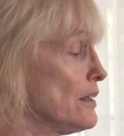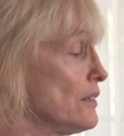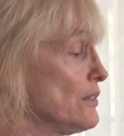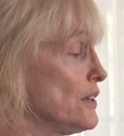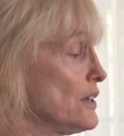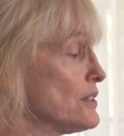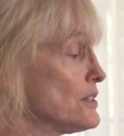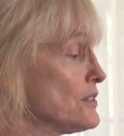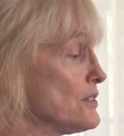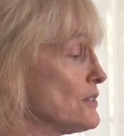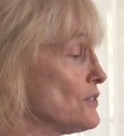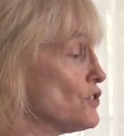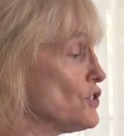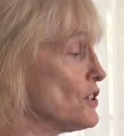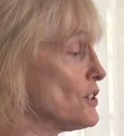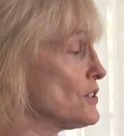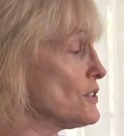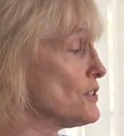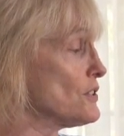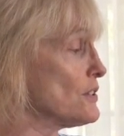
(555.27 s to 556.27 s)
this
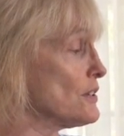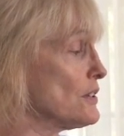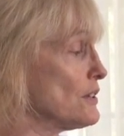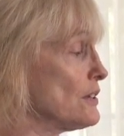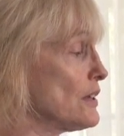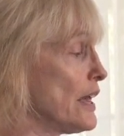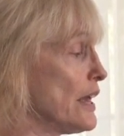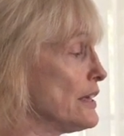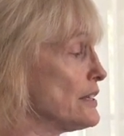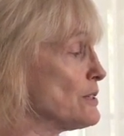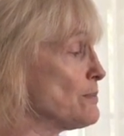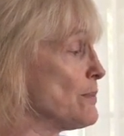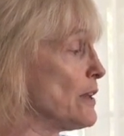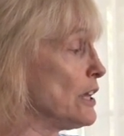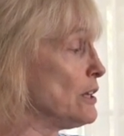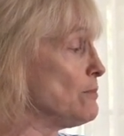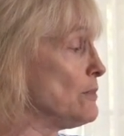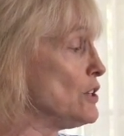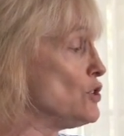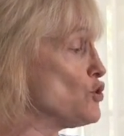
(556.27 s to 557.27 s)
just has
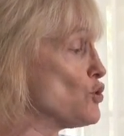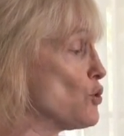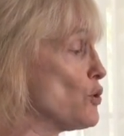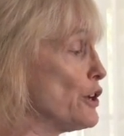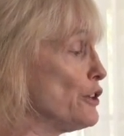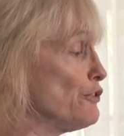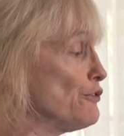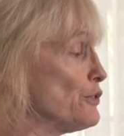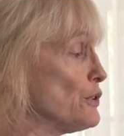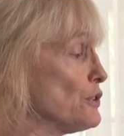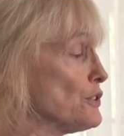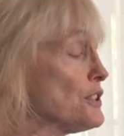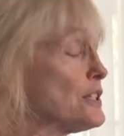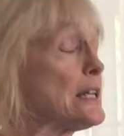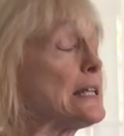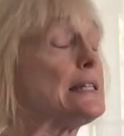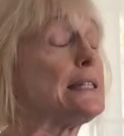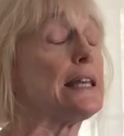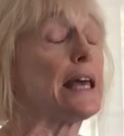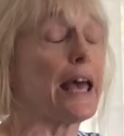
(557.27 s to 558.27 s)
made me joyful
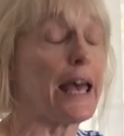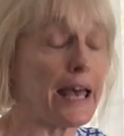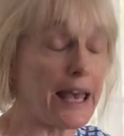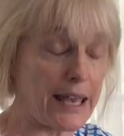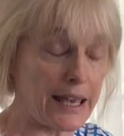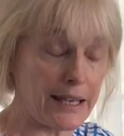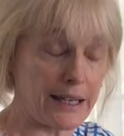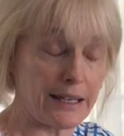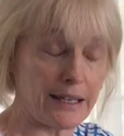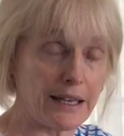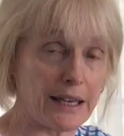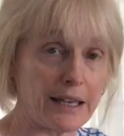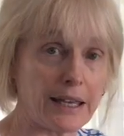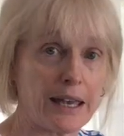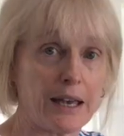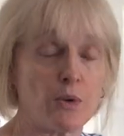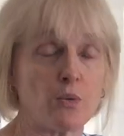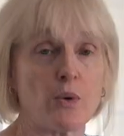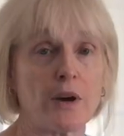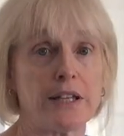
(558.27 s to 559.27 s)
today. I
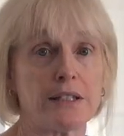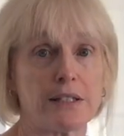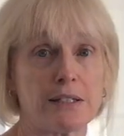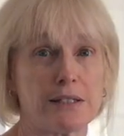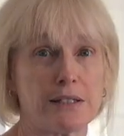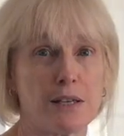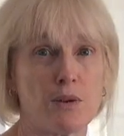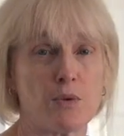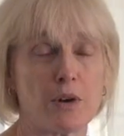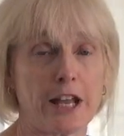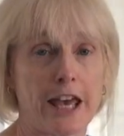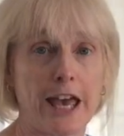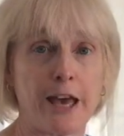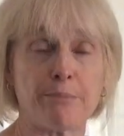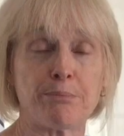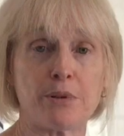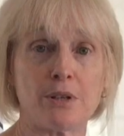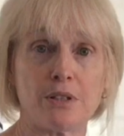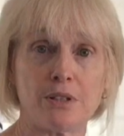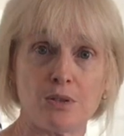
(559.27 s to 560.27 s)
can't wait to see what
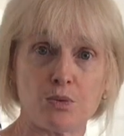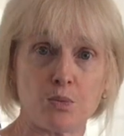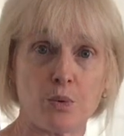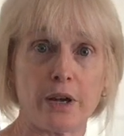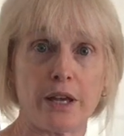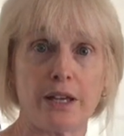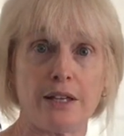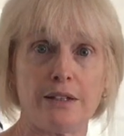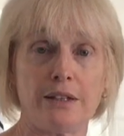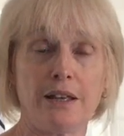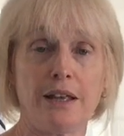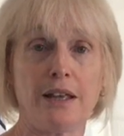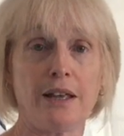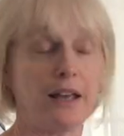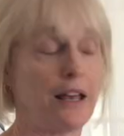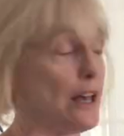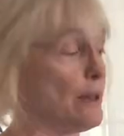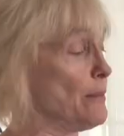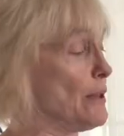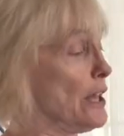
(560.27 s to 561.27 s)
happens when
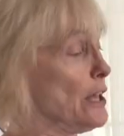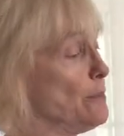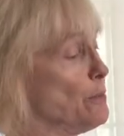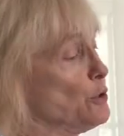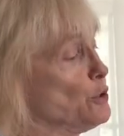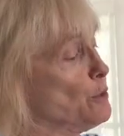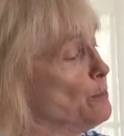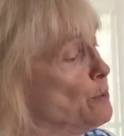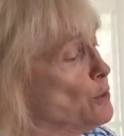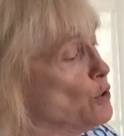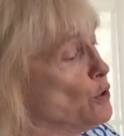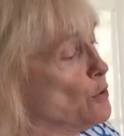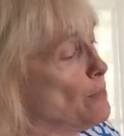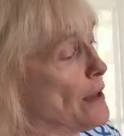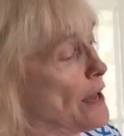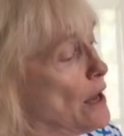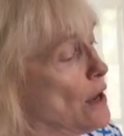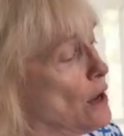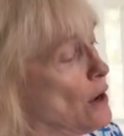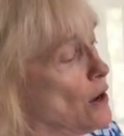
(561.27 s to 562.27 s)
I'm able to pull
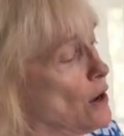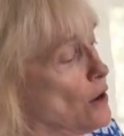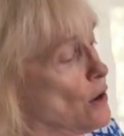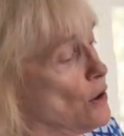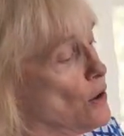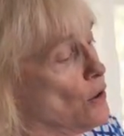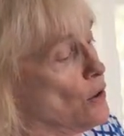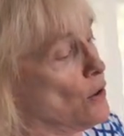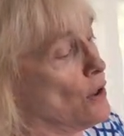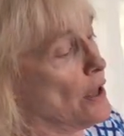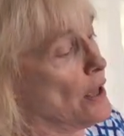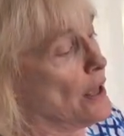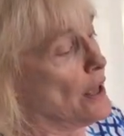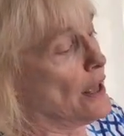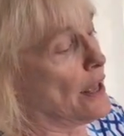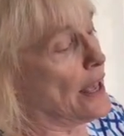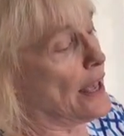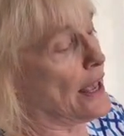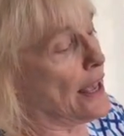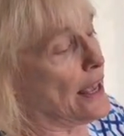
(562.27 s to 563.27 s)
my whole
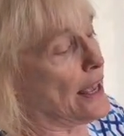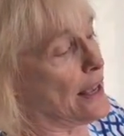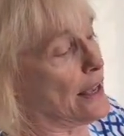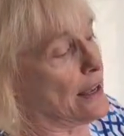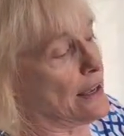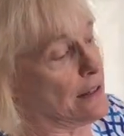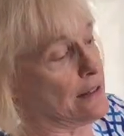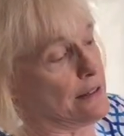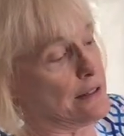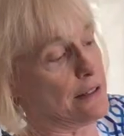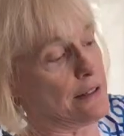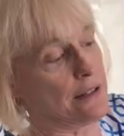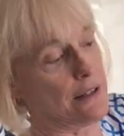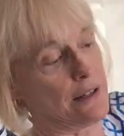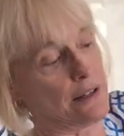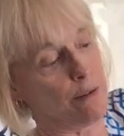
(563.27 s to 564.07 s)
hand